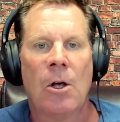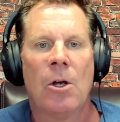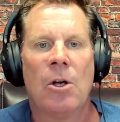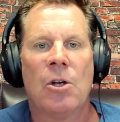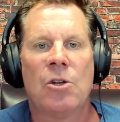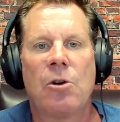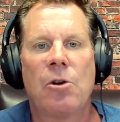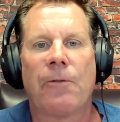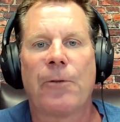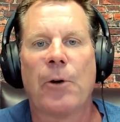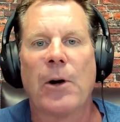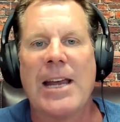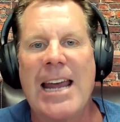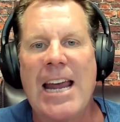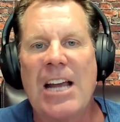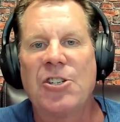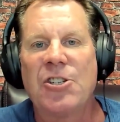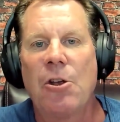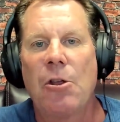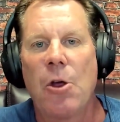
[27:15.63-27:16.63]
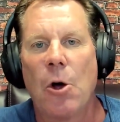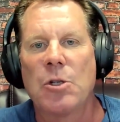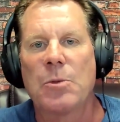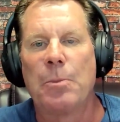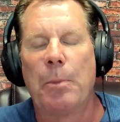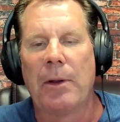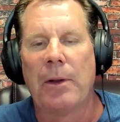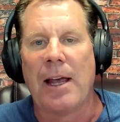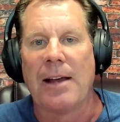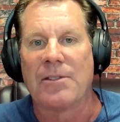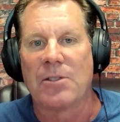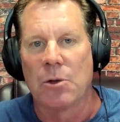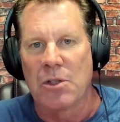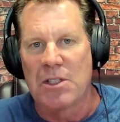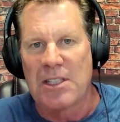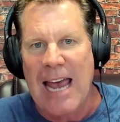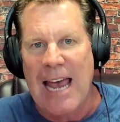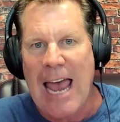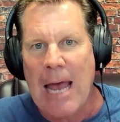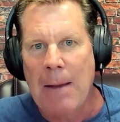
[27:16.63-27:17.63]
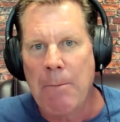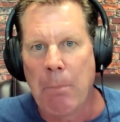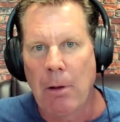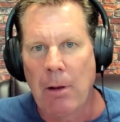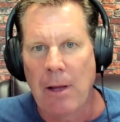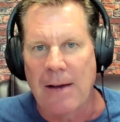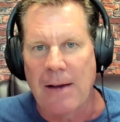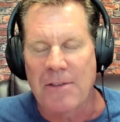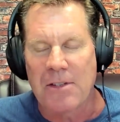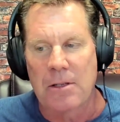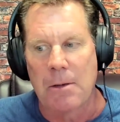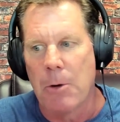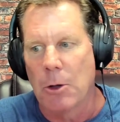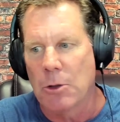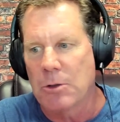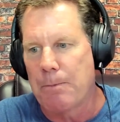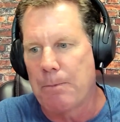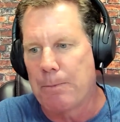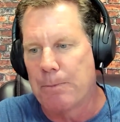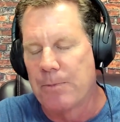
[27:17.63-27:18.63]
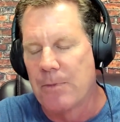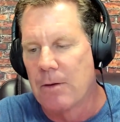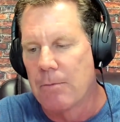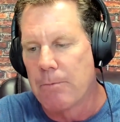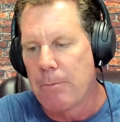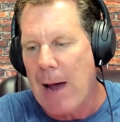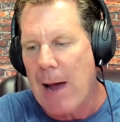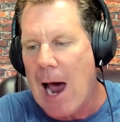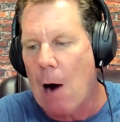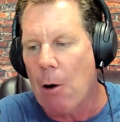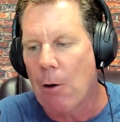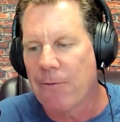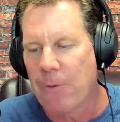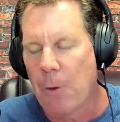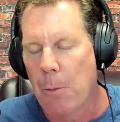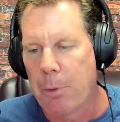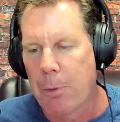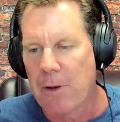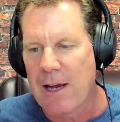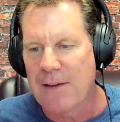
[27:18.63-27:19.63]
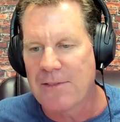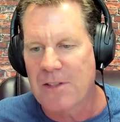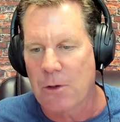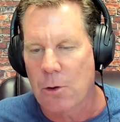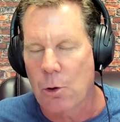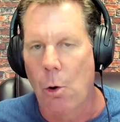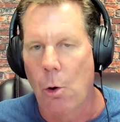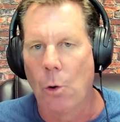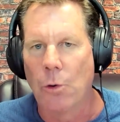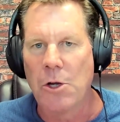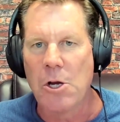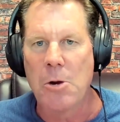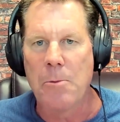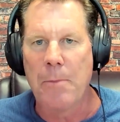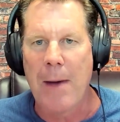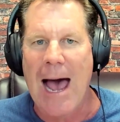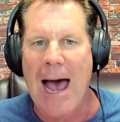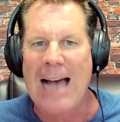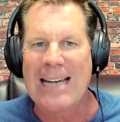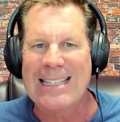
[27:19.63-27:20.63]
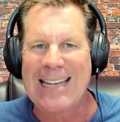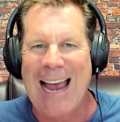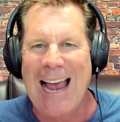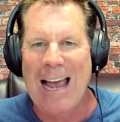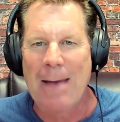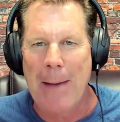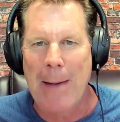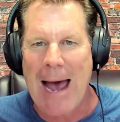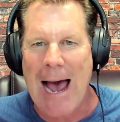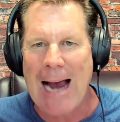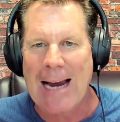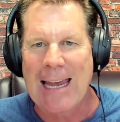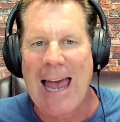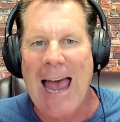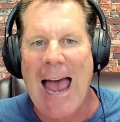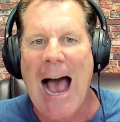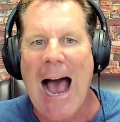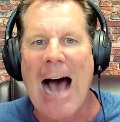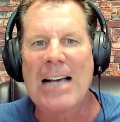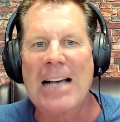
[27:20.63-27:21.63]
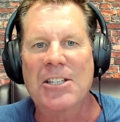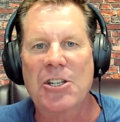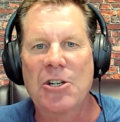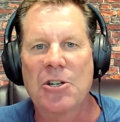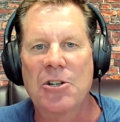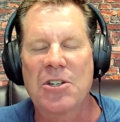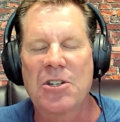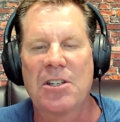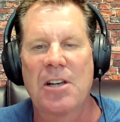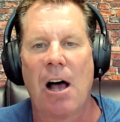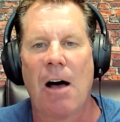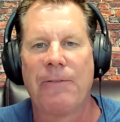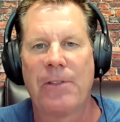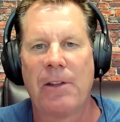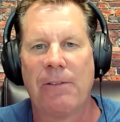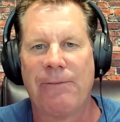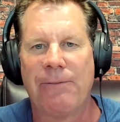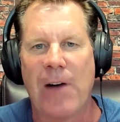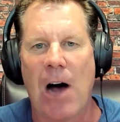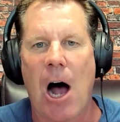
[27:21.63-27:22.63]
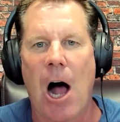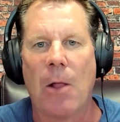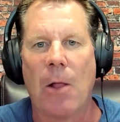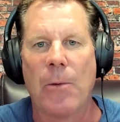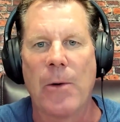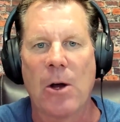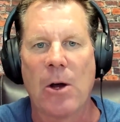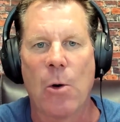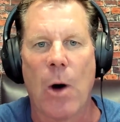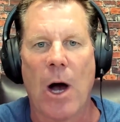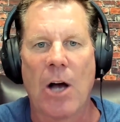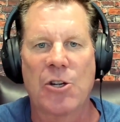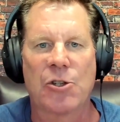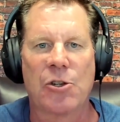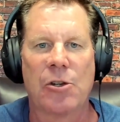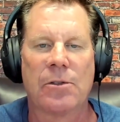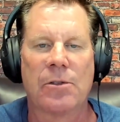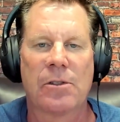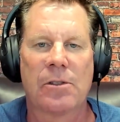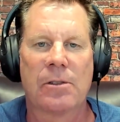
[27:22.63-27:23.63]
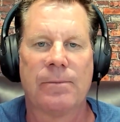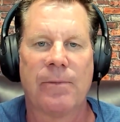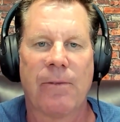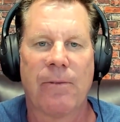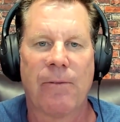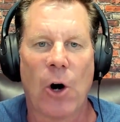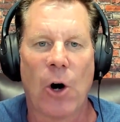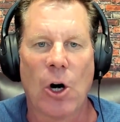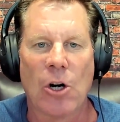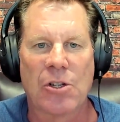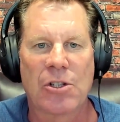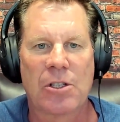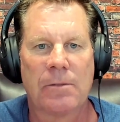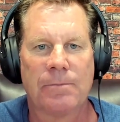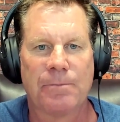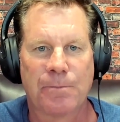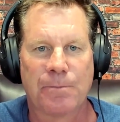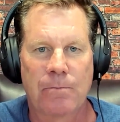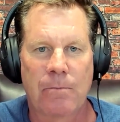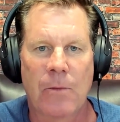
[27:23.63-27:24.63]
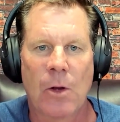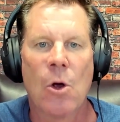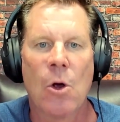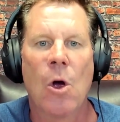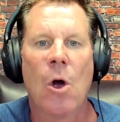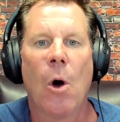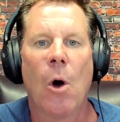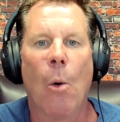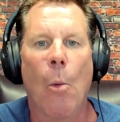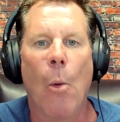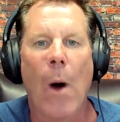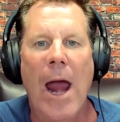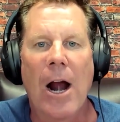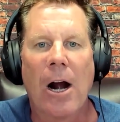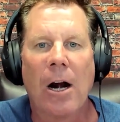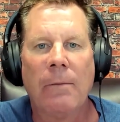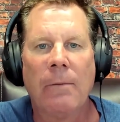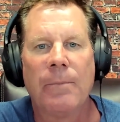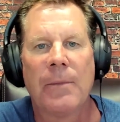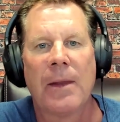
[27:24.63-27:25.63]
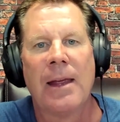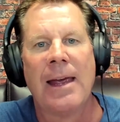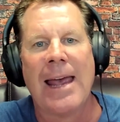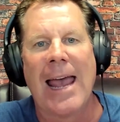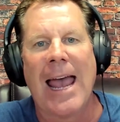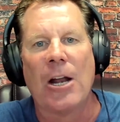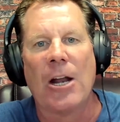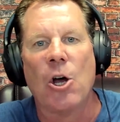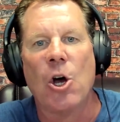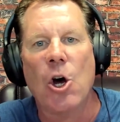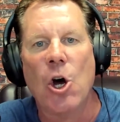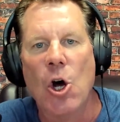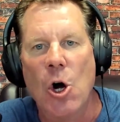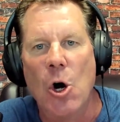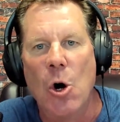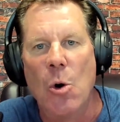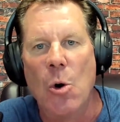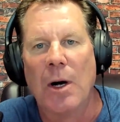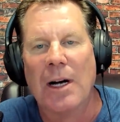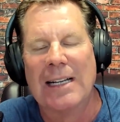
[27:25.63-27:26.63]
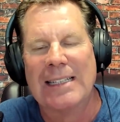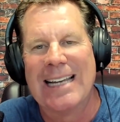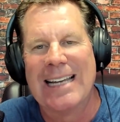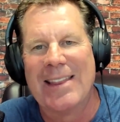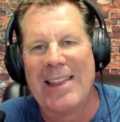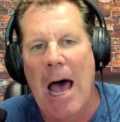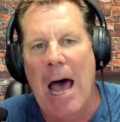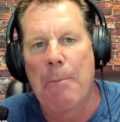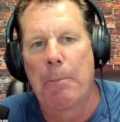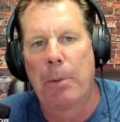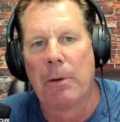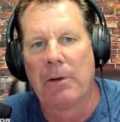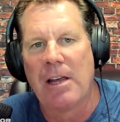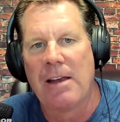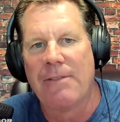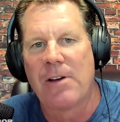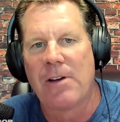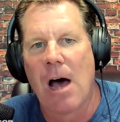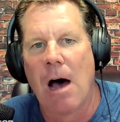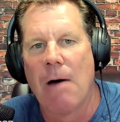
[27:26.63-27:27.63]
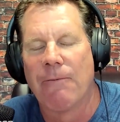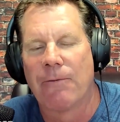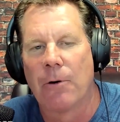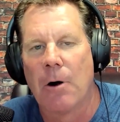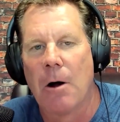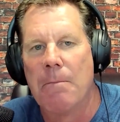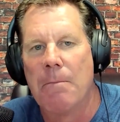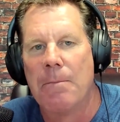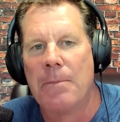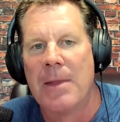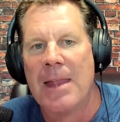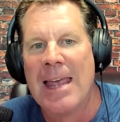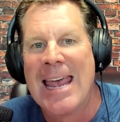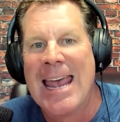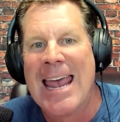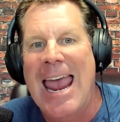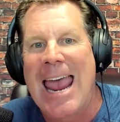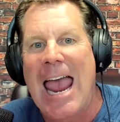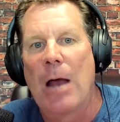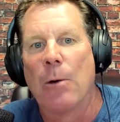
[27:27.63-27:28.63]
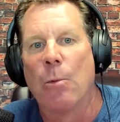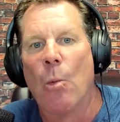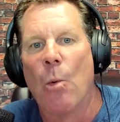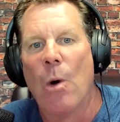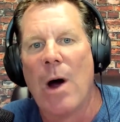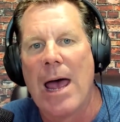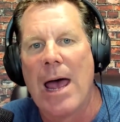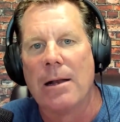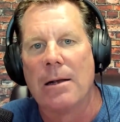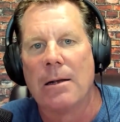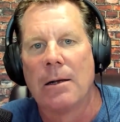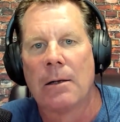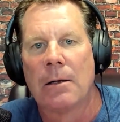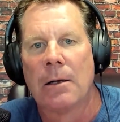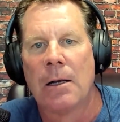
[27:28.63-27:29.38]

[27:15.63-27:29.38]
So, for each of those beliefs, those 10 beliefs, the most powerful beliefs that are holding you back, ask yourself the following questions. First, where and who did that belief come from and when?